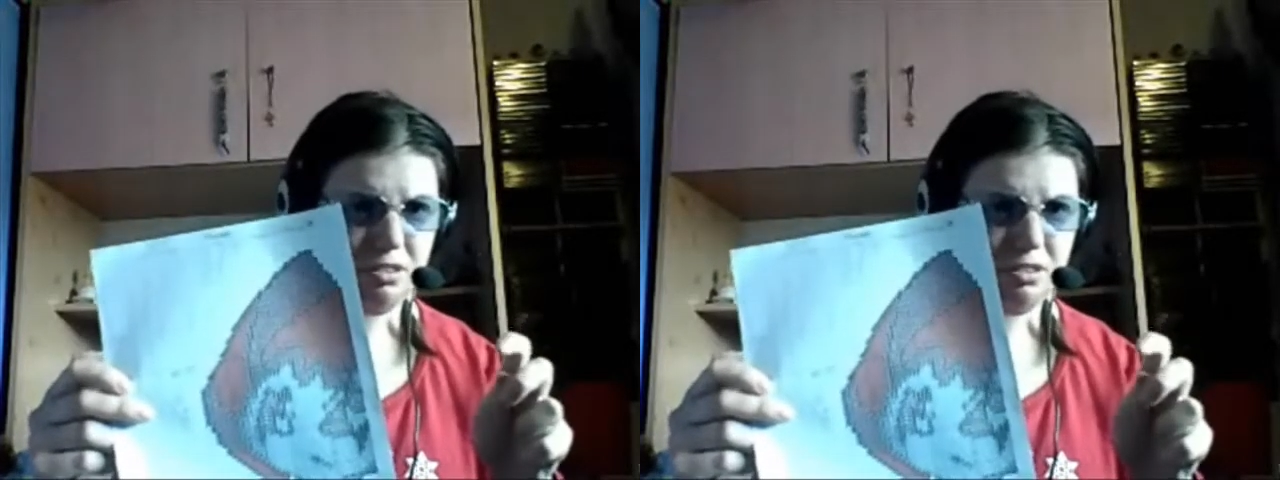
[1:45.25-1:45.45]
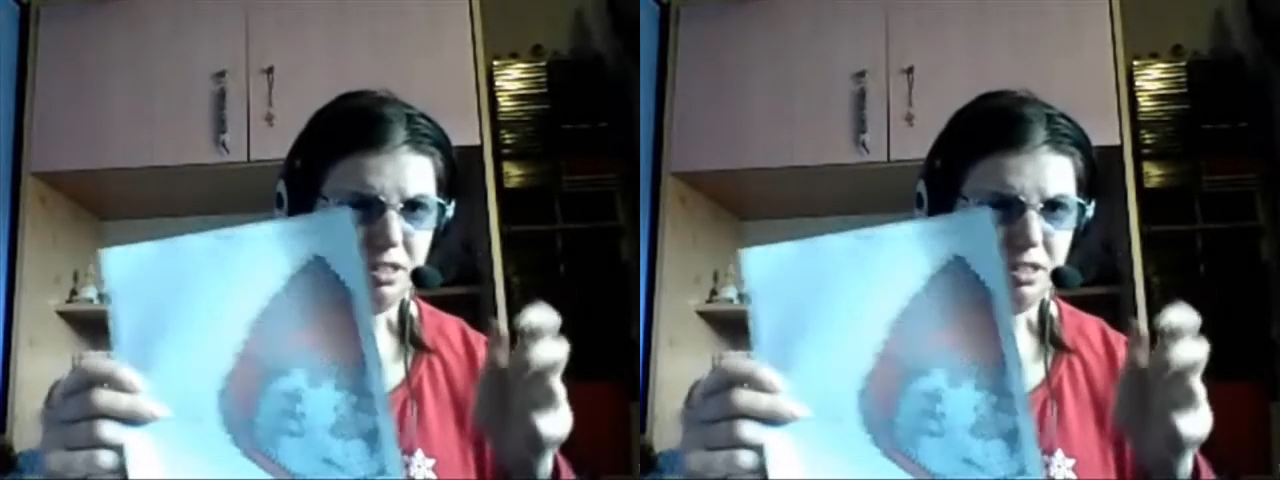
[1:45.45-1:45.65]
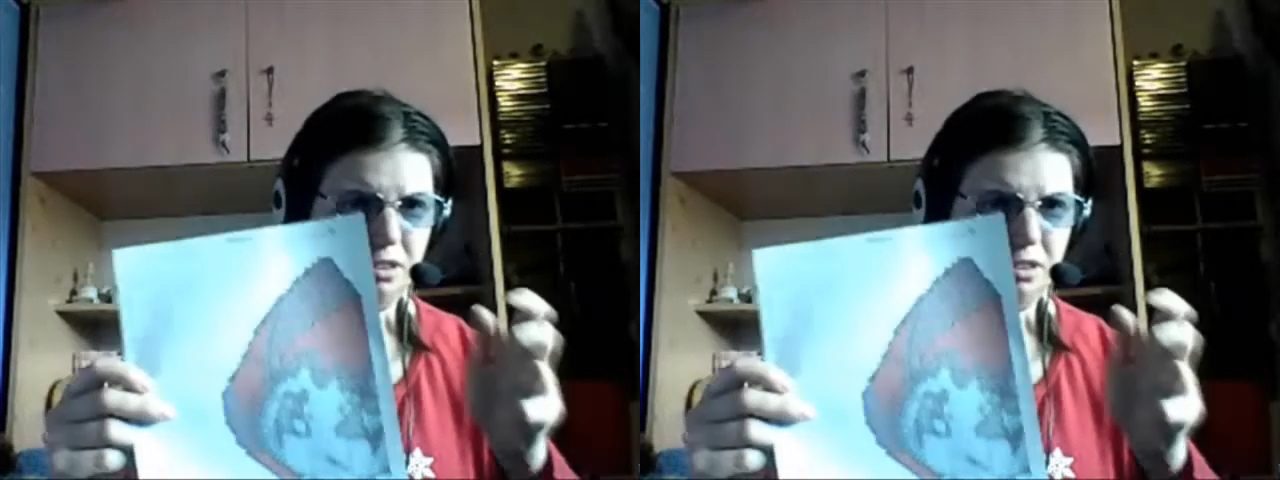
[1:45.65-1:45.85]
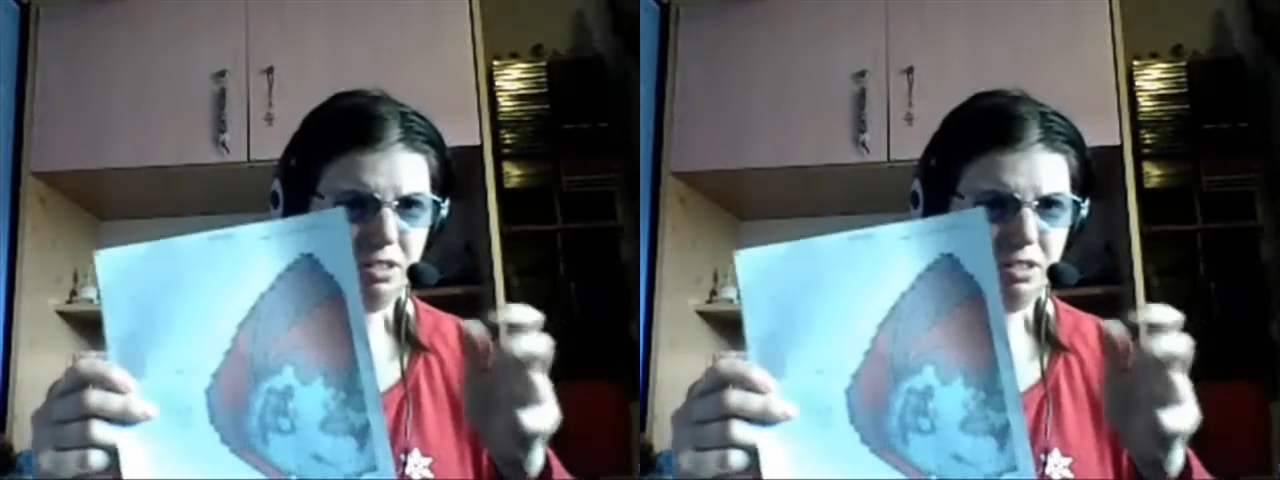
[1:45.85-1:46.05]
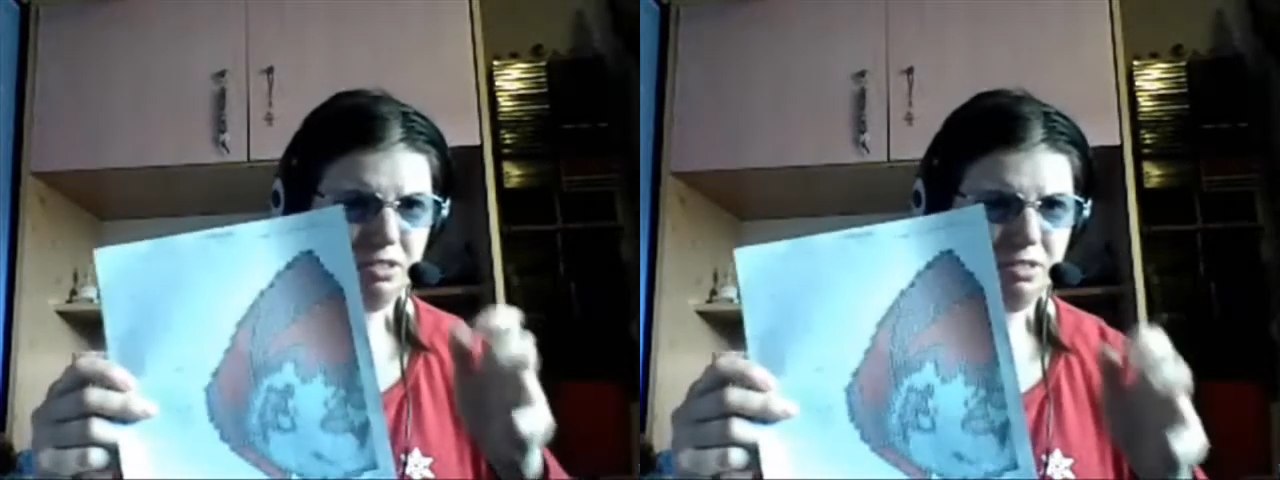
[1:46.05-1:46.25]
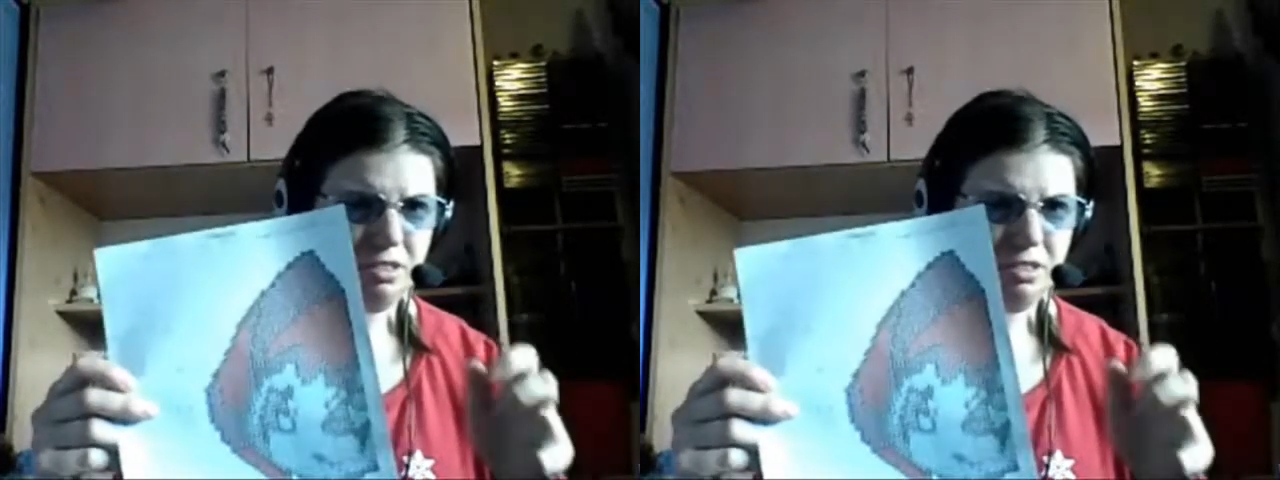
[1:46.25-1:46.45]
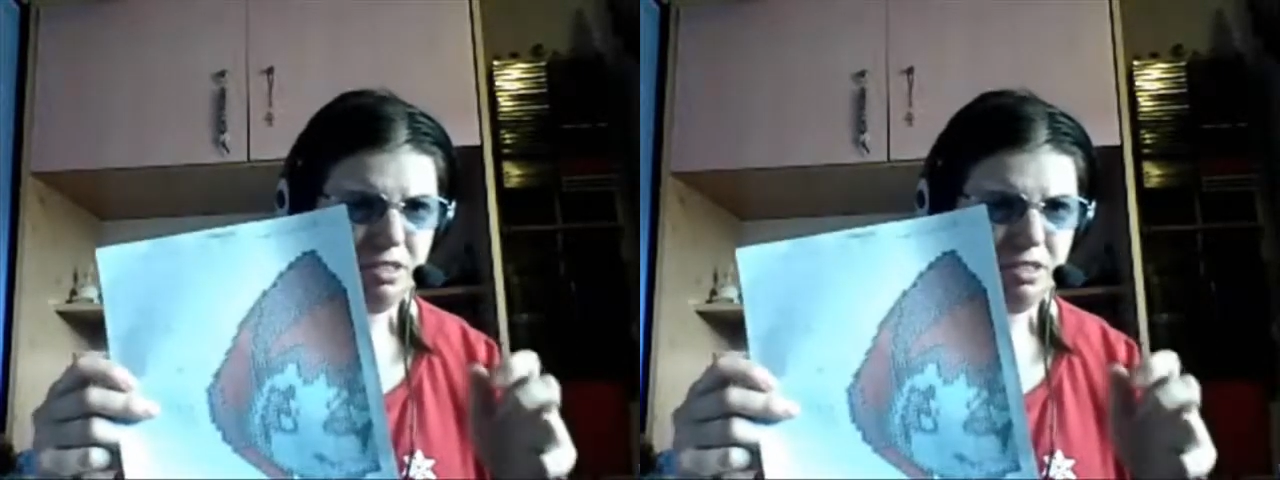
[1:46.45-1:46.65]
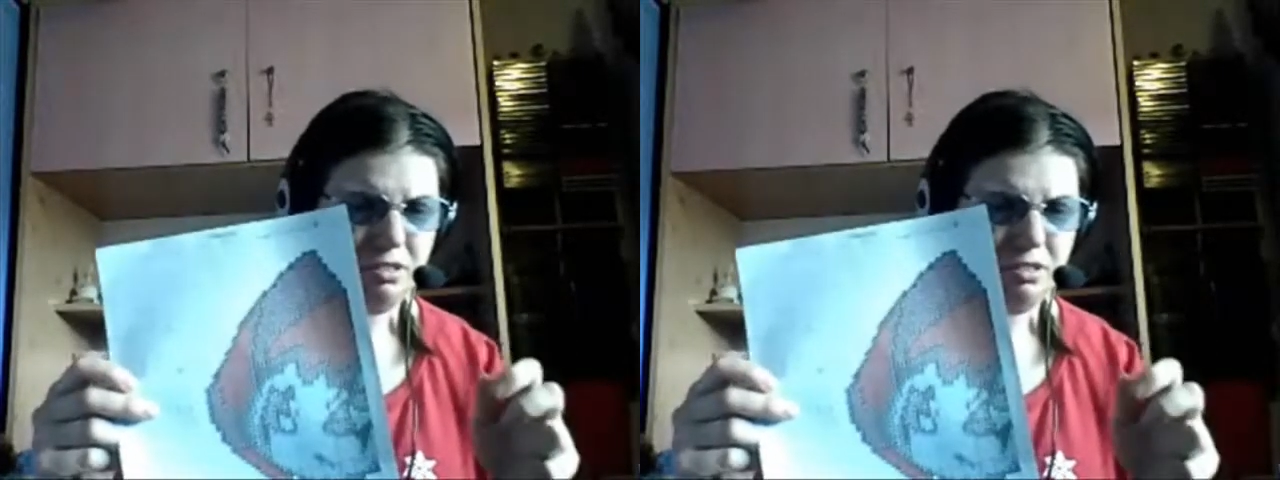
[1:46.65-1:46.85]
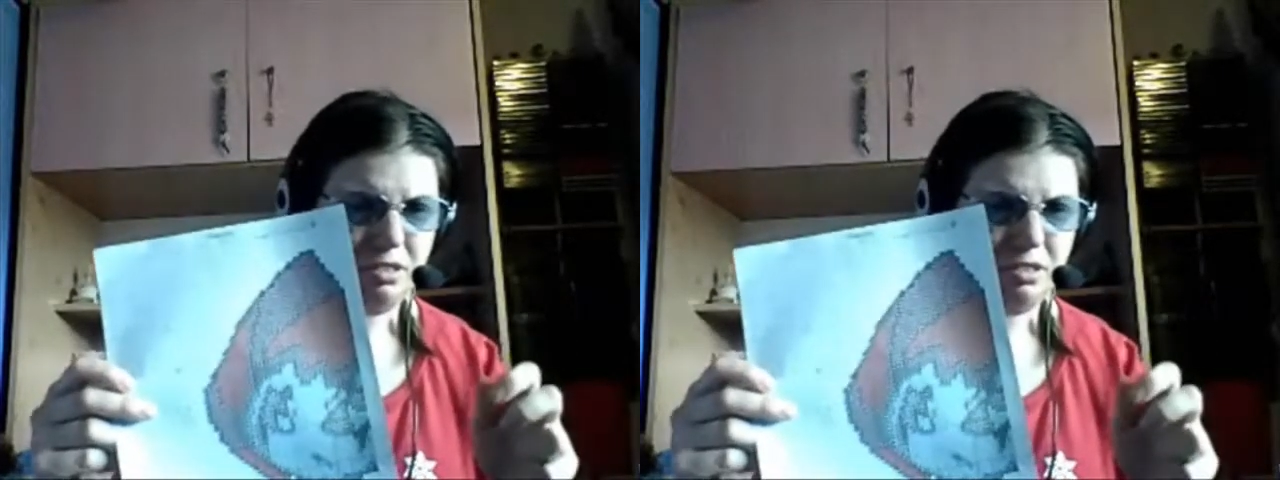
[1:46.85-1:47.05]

the cufflinks of his sleeves,